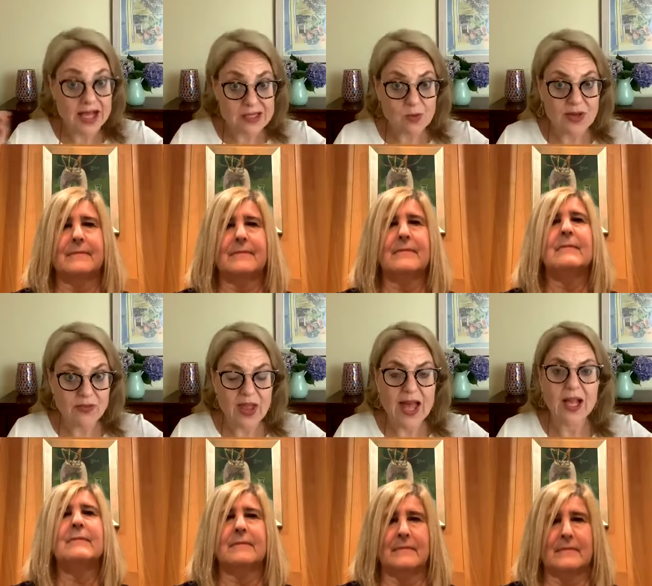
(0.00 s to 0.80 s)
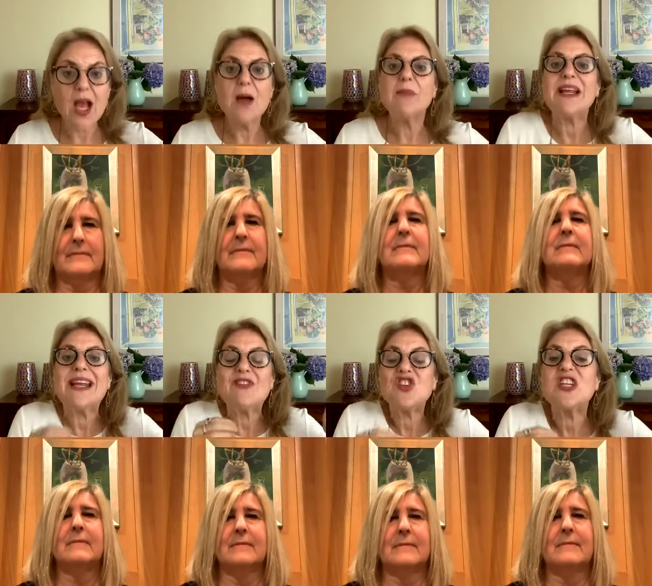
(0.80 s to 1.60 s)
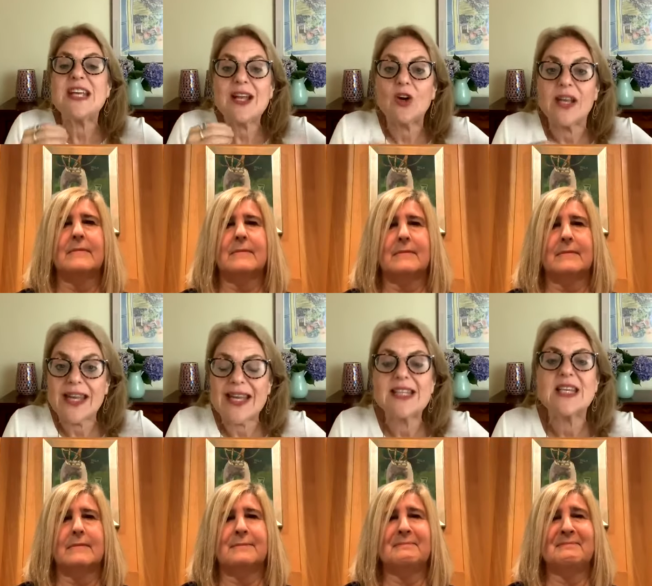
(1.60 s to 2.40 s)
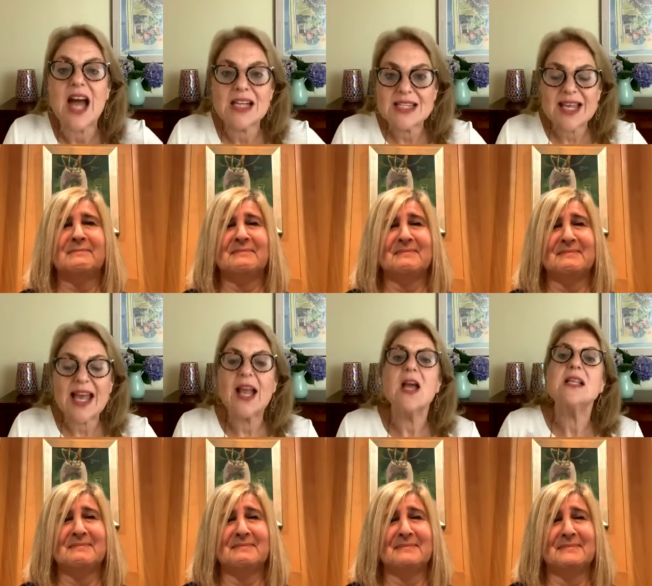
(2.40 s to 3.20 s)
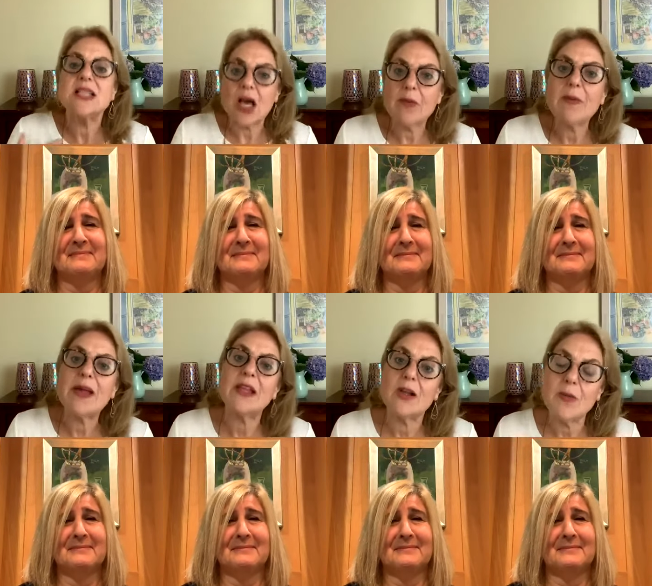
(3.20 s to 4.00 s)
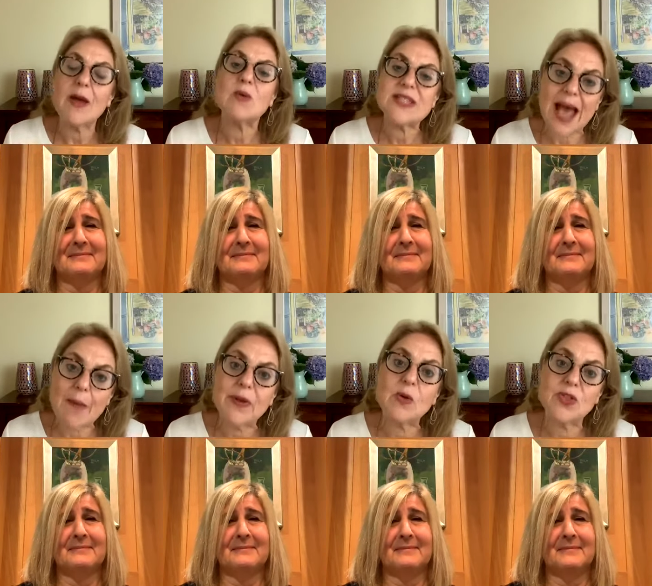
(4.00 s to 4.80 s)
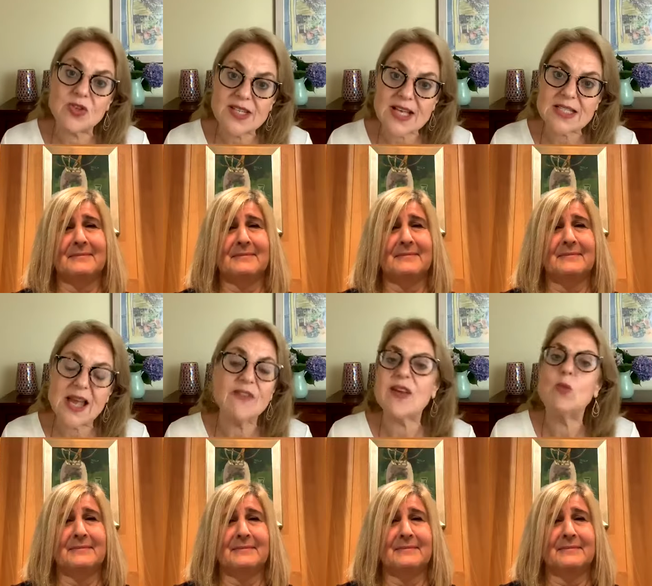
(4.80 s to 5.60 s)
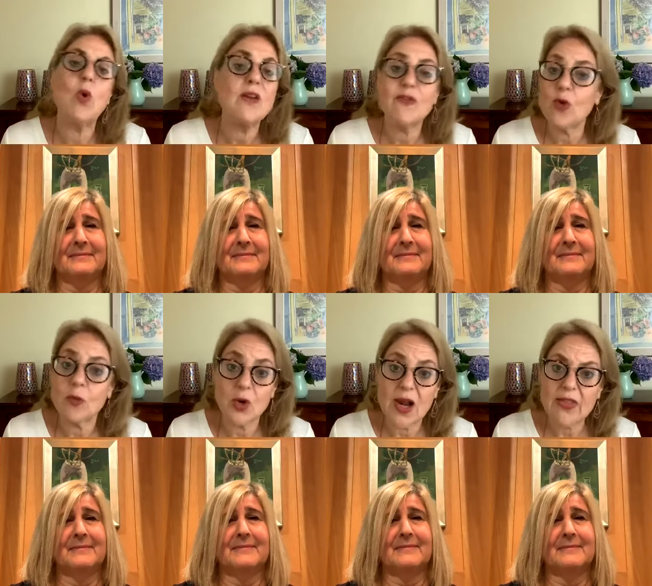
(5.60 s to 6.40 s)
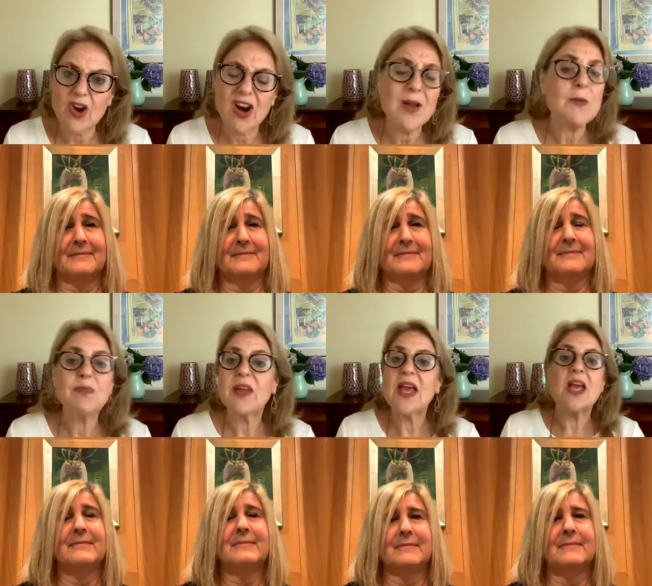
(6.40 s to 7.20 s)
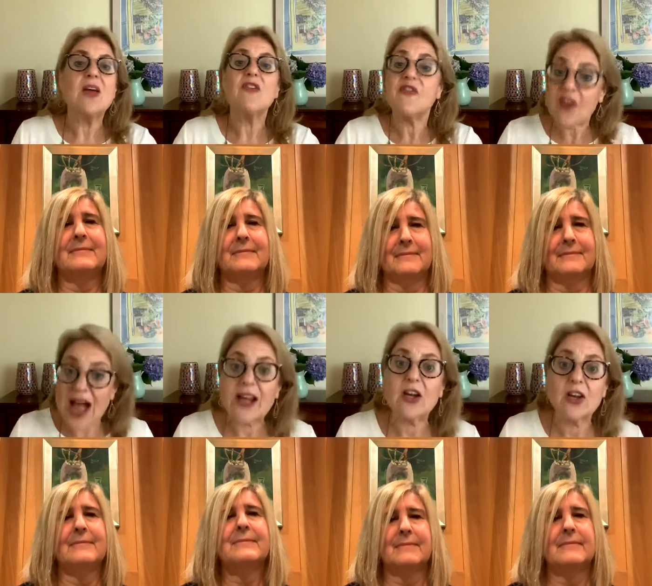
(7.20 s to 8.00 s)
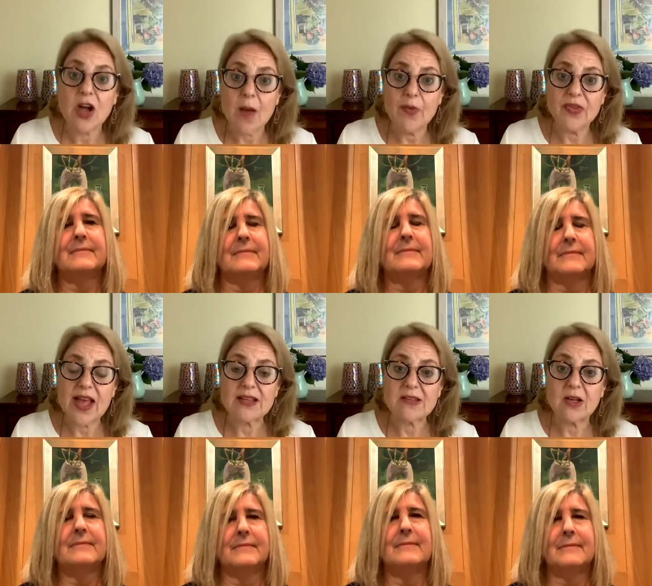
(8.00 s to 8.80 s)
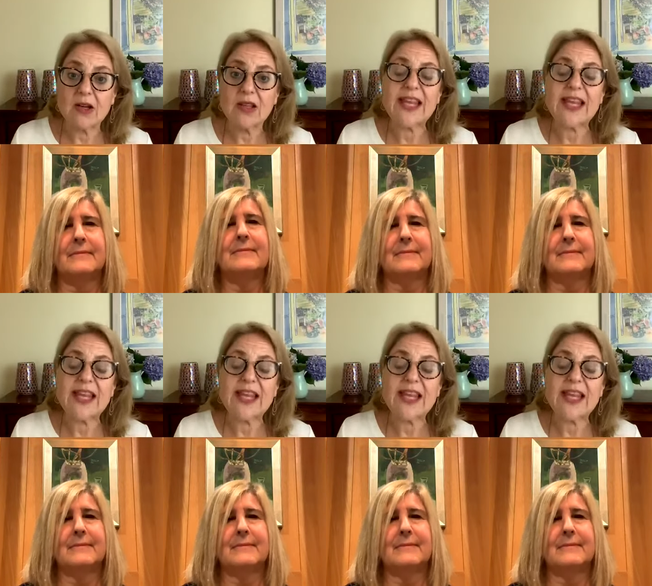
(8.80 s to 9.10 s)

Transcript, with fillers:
Speaker 1: a red flag but if she or he did not say tell me about little about what's happening with your sex life in one form or another fire your couples counselor like